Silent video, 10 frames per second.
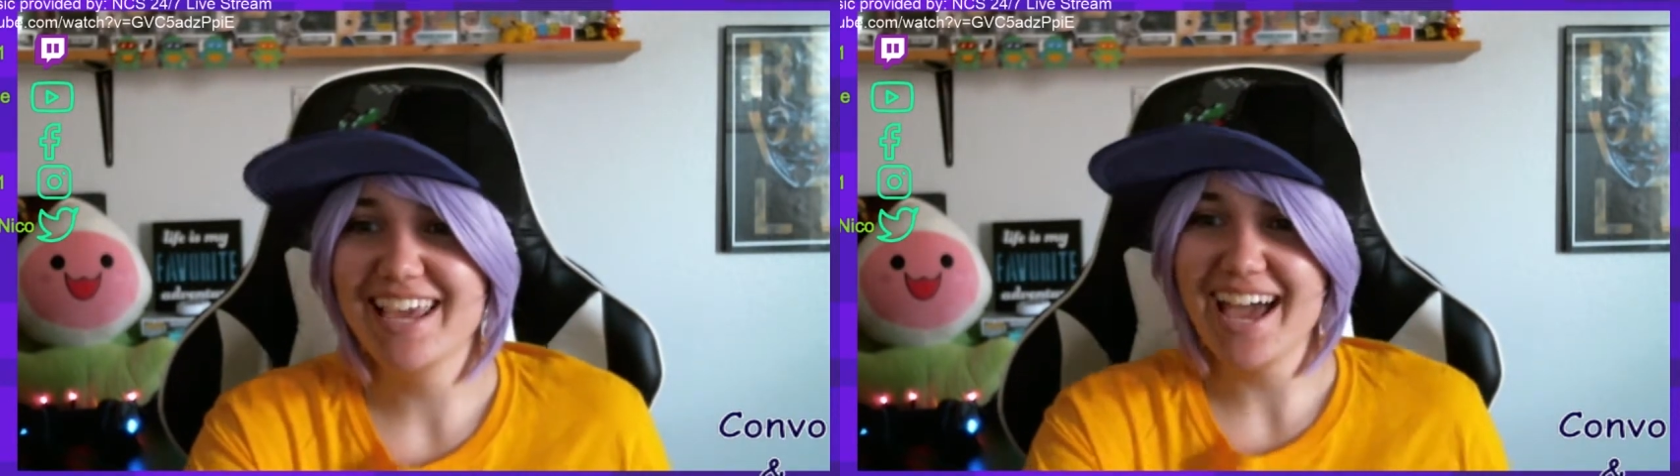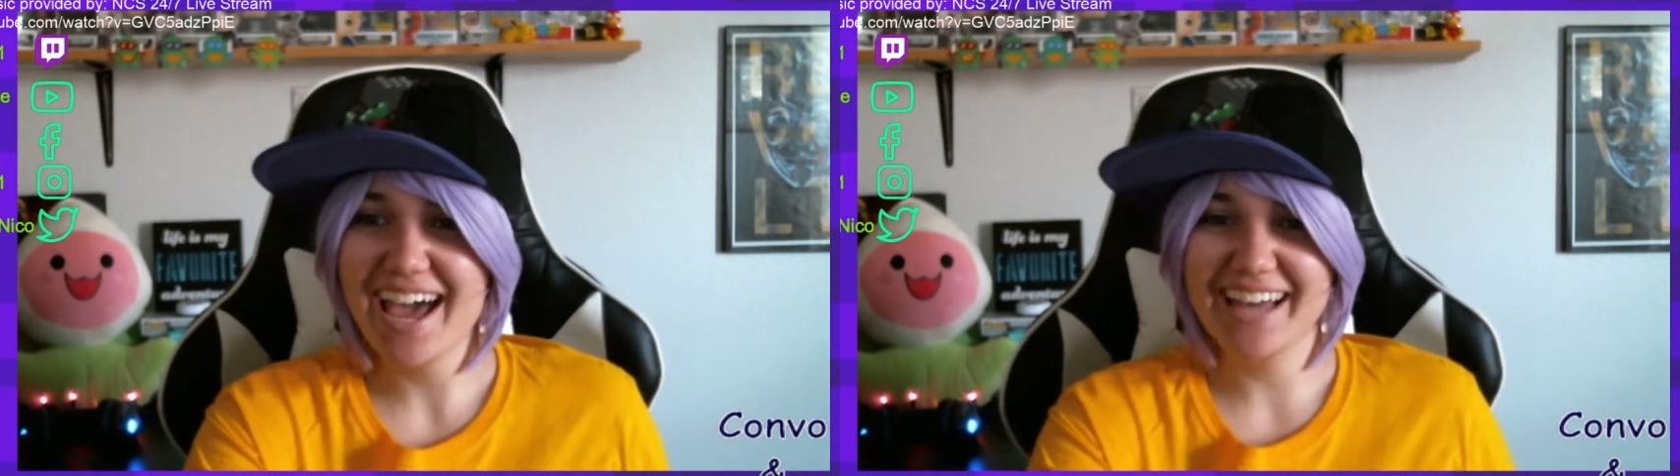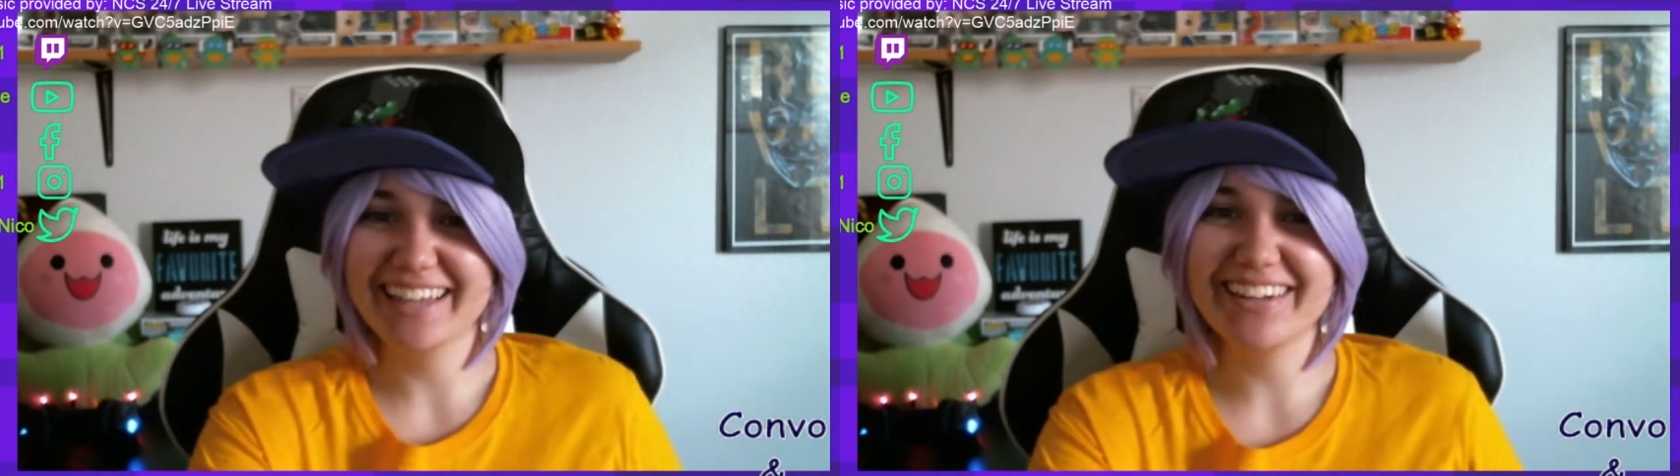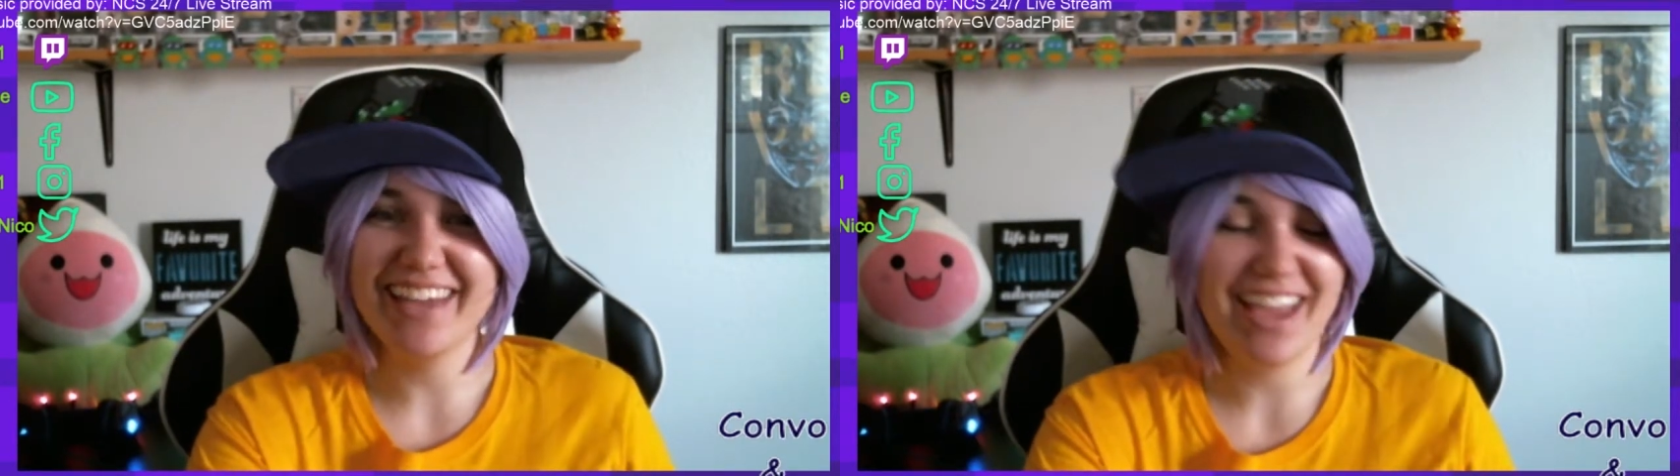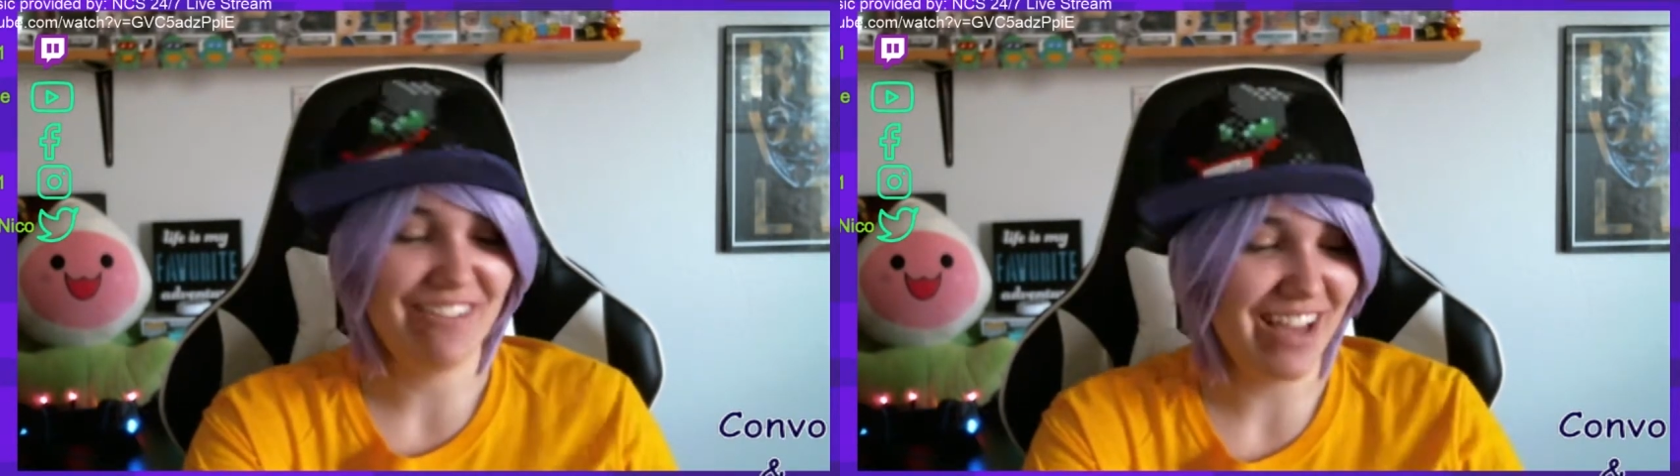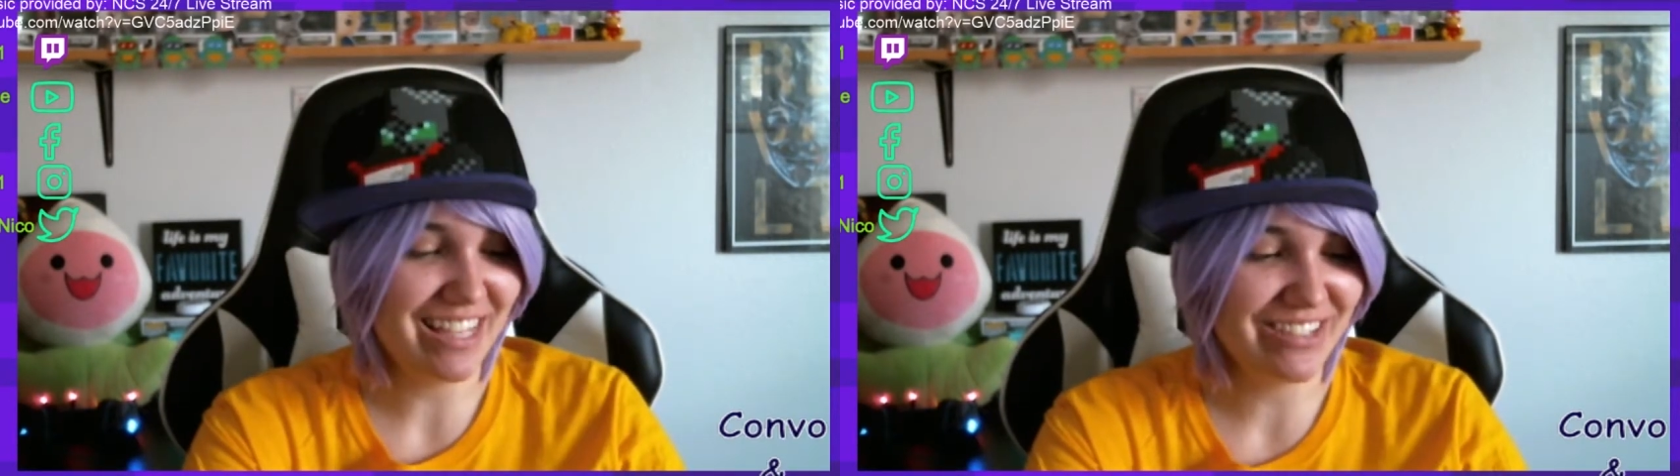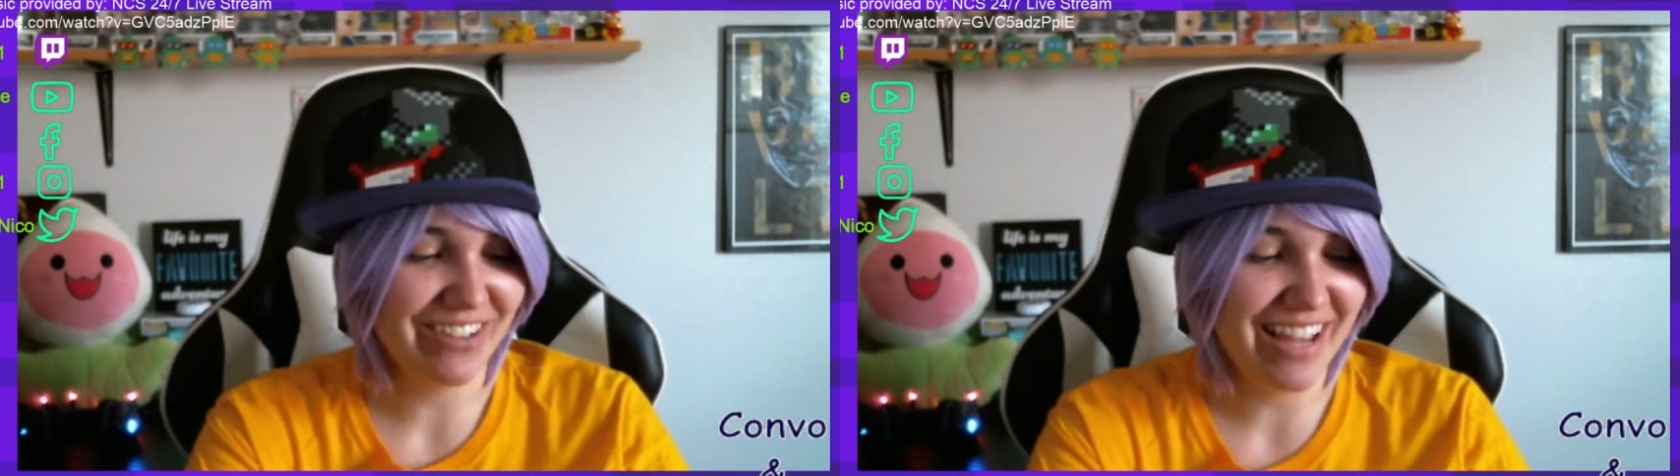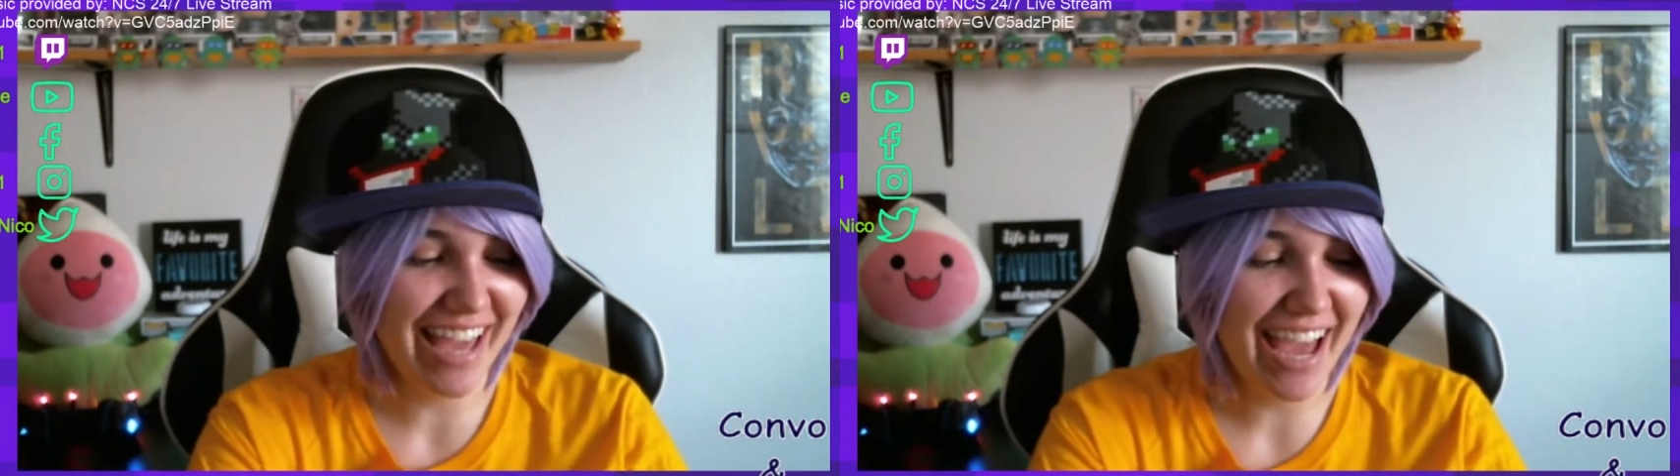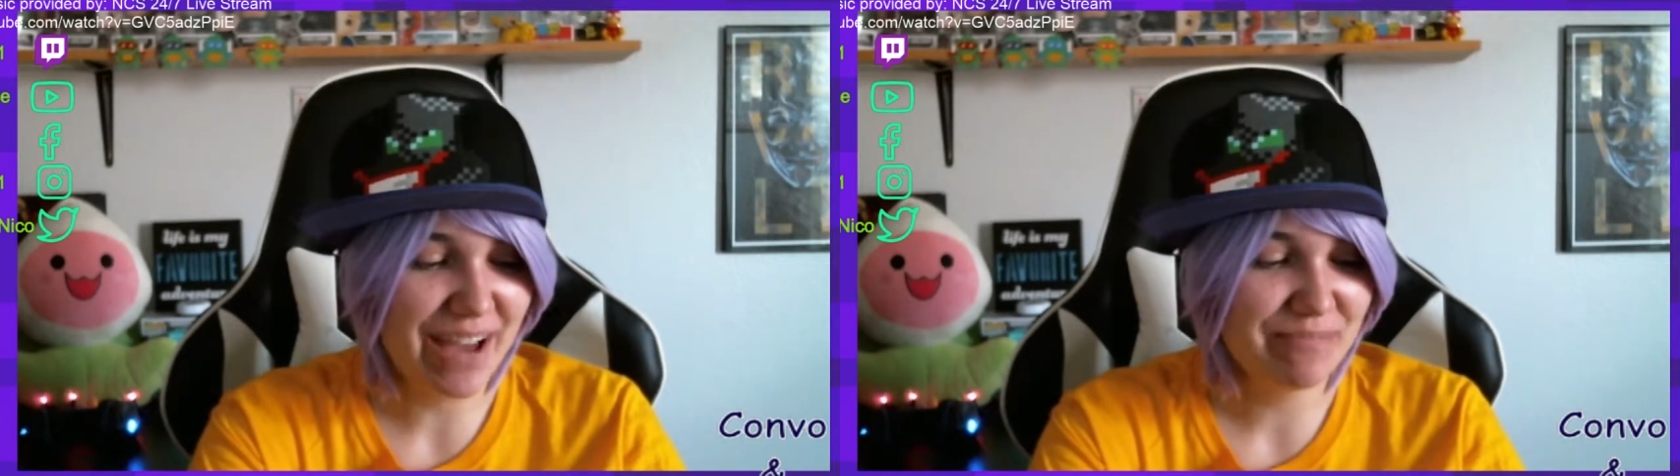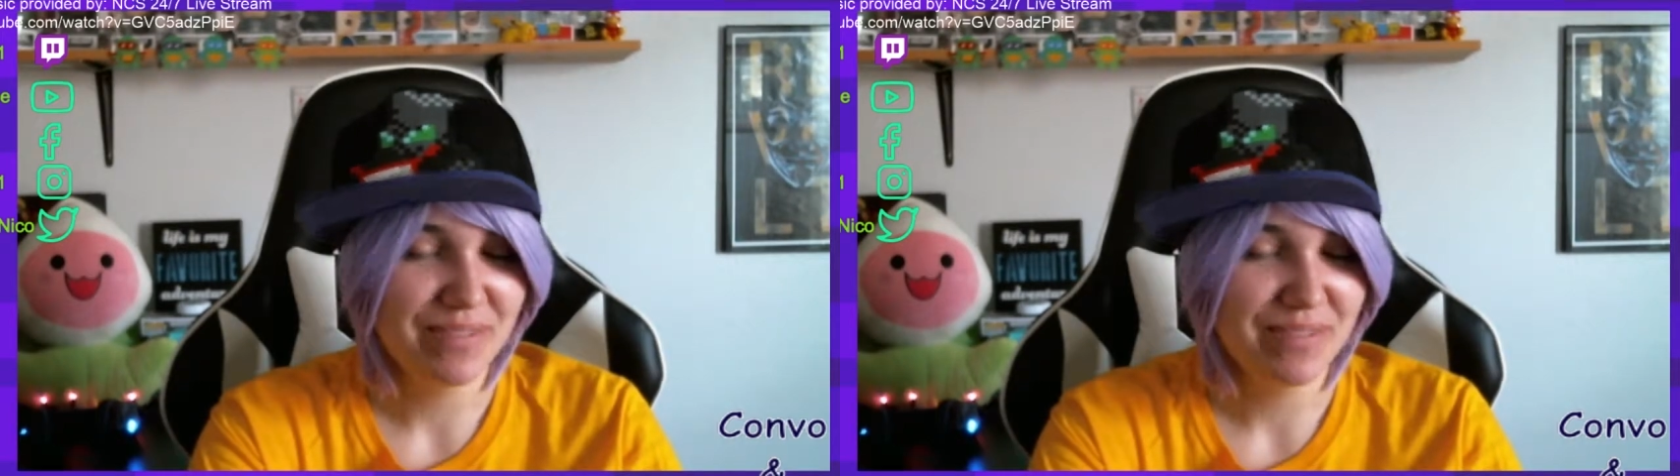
Yeah, a little Afest recap.